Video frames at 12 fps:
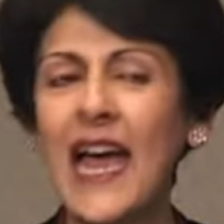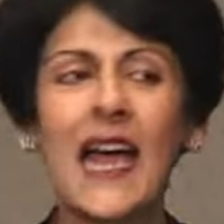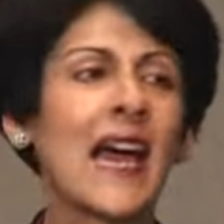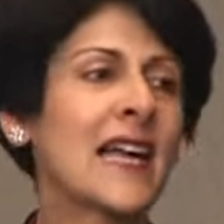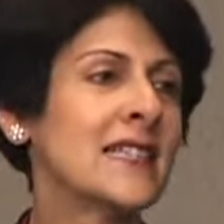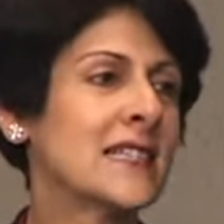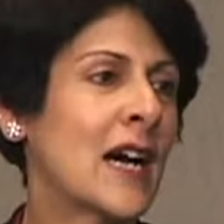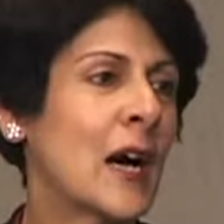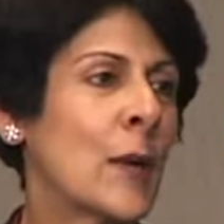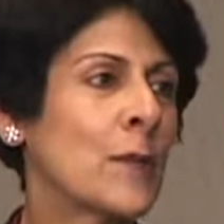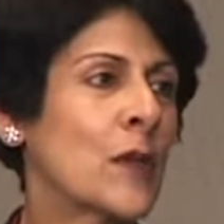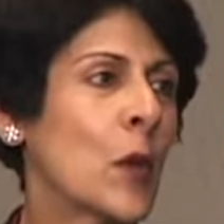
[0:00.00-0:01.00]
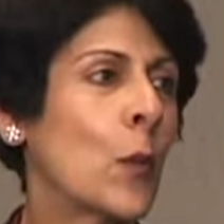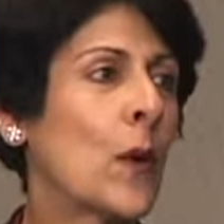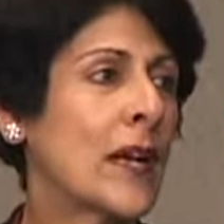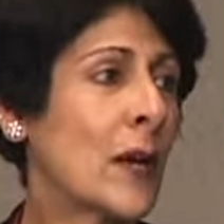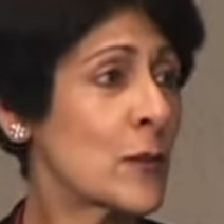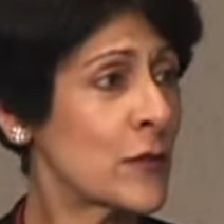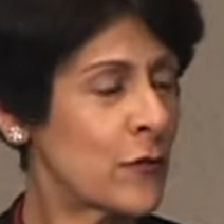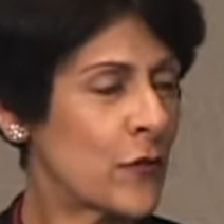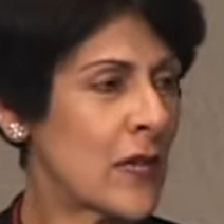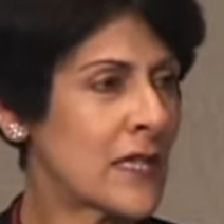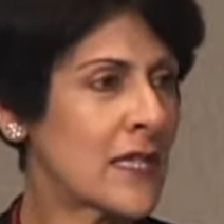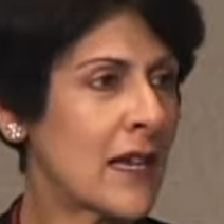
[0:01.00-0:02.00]
And when I was
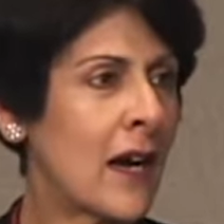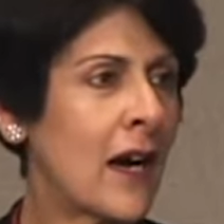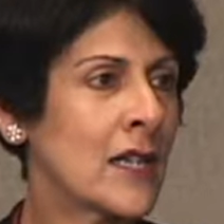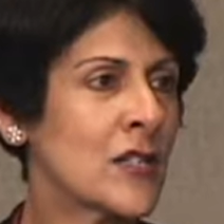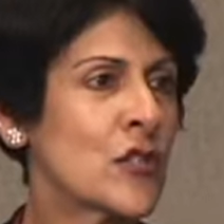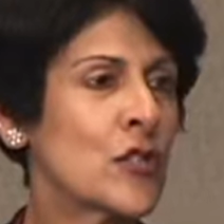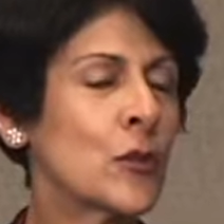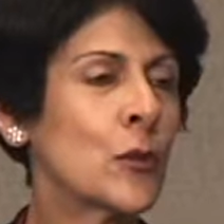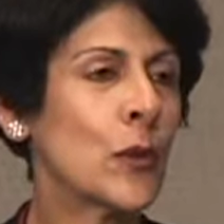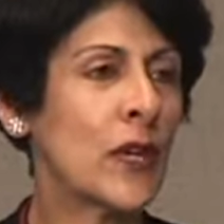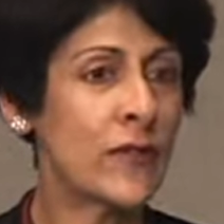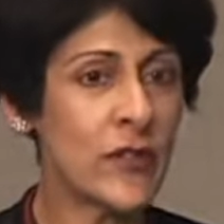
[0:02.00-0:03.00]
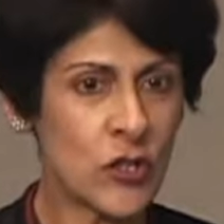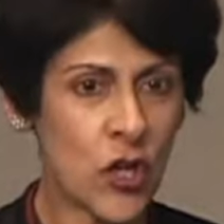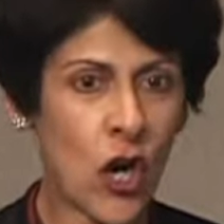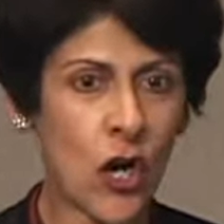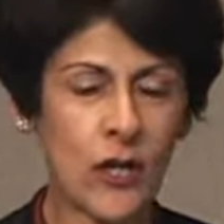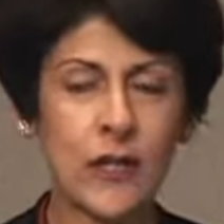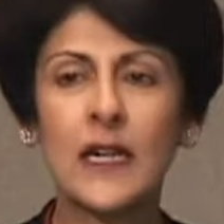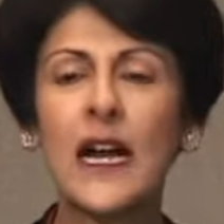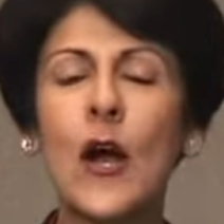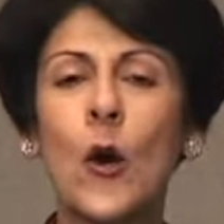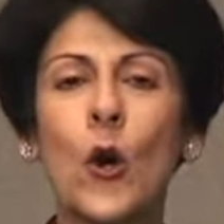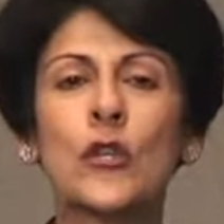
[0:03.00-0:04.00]
first asked to give a talk
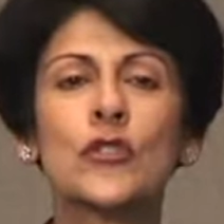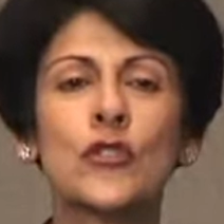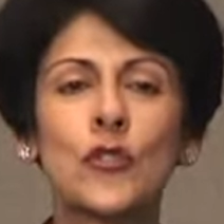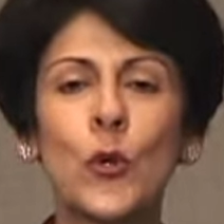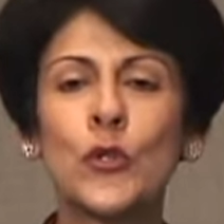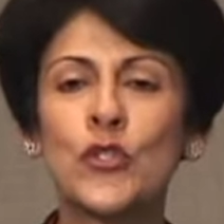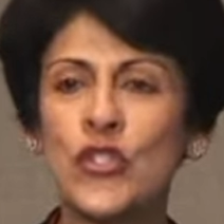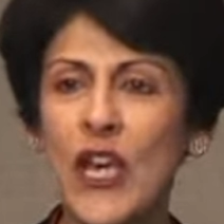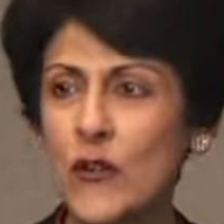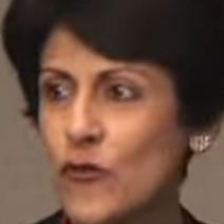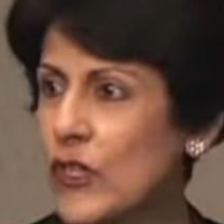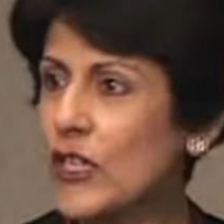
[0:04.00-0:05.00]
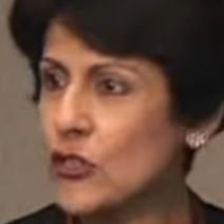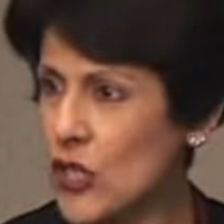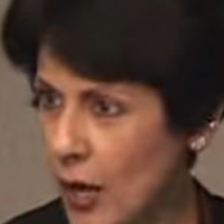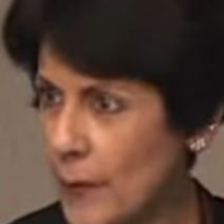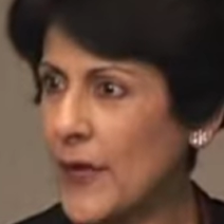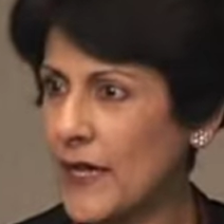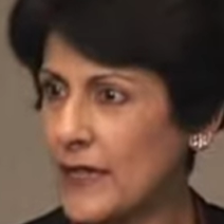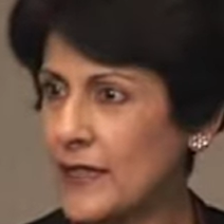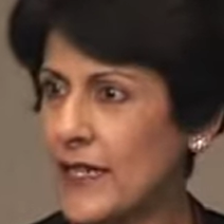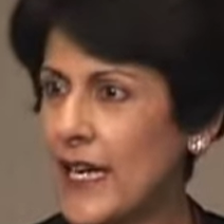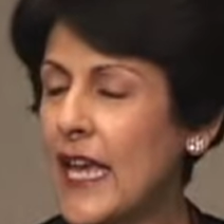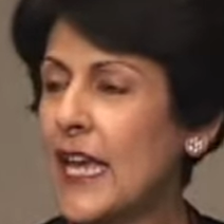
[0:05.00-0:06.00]
on so general a topic,
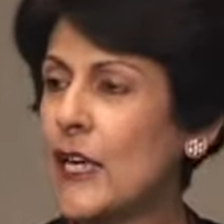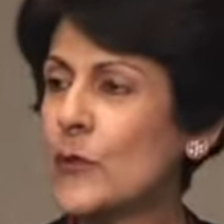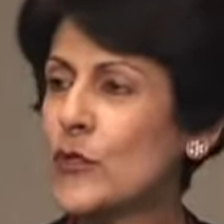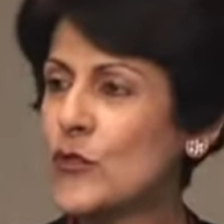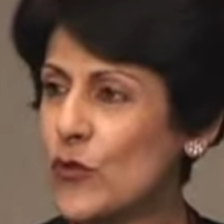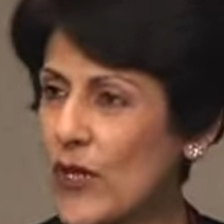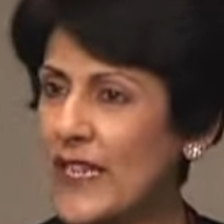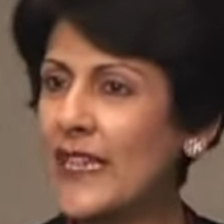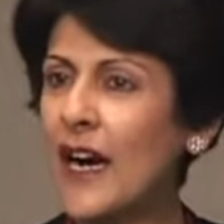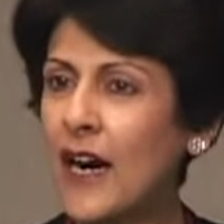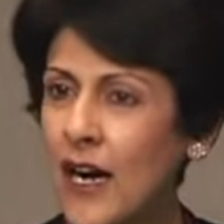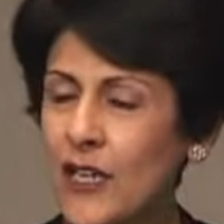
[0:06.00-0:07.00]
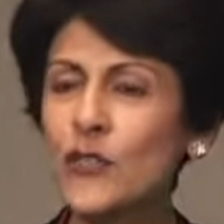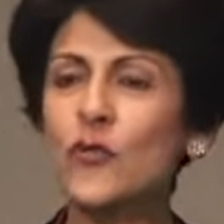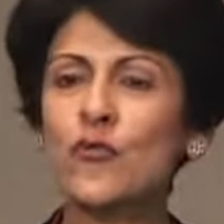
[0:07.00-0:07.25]
it was really hard to